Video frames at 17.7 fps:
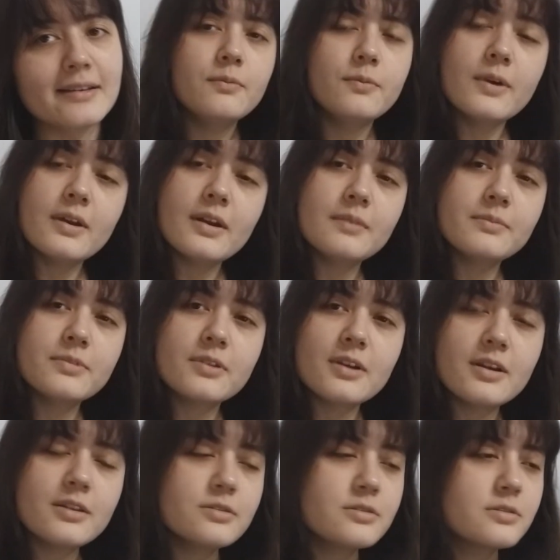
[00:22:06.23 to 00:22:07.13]
What I'm
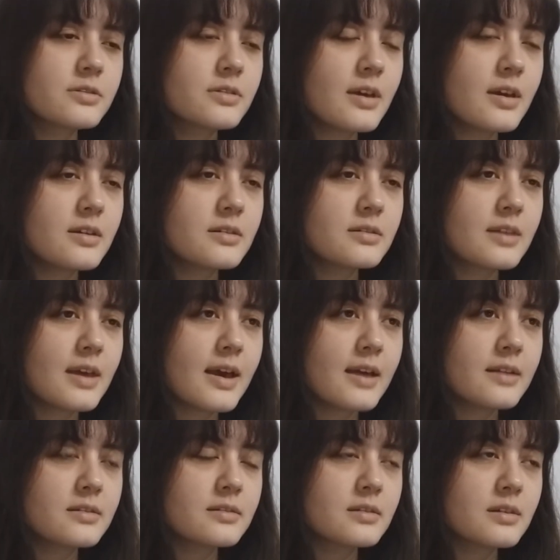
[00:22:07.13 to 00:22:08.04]
trying to say is
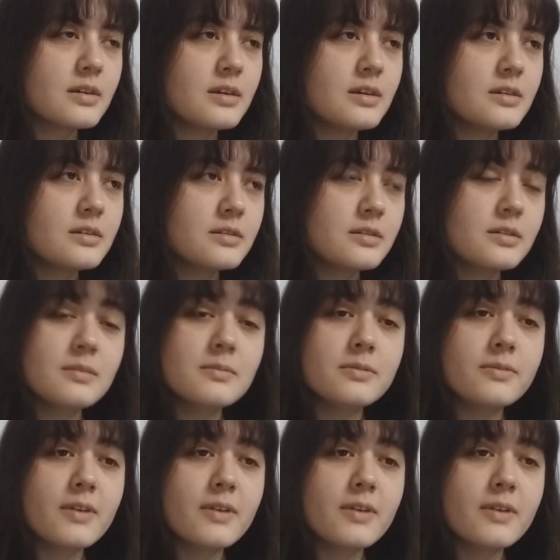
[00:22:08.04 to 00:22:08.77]
that it seems